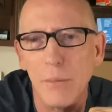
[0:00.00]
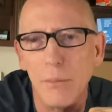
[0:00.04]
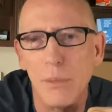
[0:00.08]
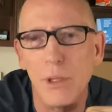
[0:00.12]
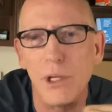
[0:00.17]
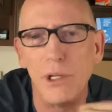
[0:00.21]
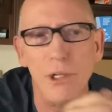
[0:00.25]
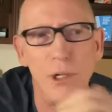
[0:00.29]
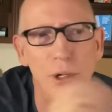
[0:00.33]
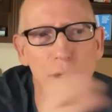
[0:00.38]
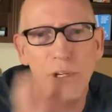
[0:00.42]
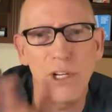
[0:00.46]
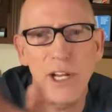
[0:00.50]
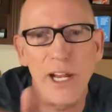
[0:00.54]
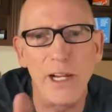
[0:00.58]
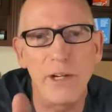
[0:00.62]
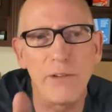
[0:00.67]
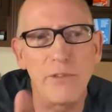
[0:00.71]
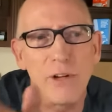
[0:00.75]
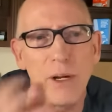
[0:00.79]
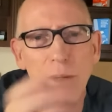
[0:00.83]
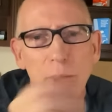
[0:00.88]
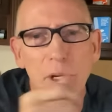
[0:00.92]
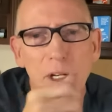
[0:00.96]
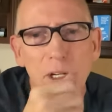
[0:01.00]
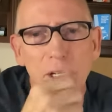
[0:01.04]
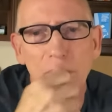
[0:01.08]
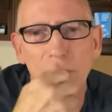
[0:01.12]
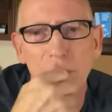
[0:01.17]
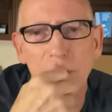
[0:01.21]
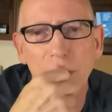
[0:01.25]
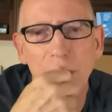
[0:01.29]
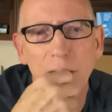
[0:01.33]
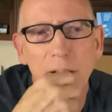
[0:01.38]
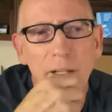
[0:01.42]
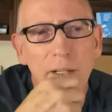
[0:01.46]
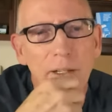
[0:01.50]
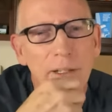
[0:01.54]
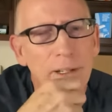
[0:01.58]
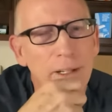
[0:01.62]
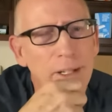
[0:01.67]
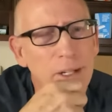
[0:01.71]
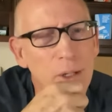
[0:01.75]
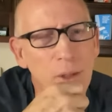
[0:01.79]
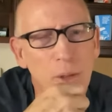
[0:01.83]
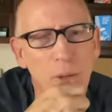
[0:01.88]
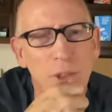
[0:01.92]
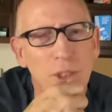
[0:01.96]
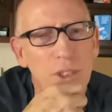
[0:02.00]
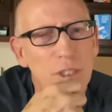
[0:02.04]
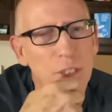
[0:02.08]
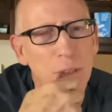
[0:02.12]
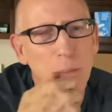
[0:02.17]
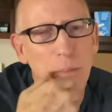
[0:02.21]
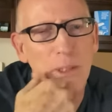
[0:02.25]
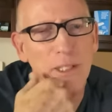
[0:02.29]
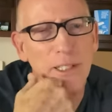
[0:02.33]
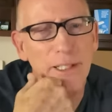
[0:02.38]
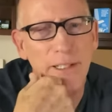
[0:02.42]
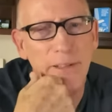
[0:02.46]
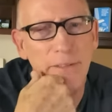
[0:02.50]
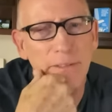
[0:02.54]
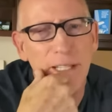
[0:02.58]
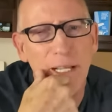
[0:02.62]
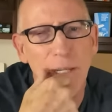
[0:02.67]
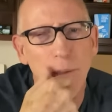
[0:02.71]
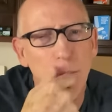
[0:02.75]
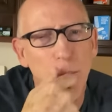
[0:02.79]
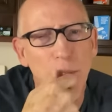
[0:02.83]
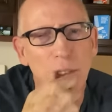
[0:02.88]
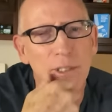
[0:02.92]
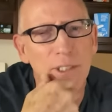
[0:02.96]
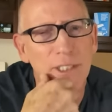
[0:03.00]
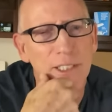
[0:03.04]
But your take from it is, you just believe that one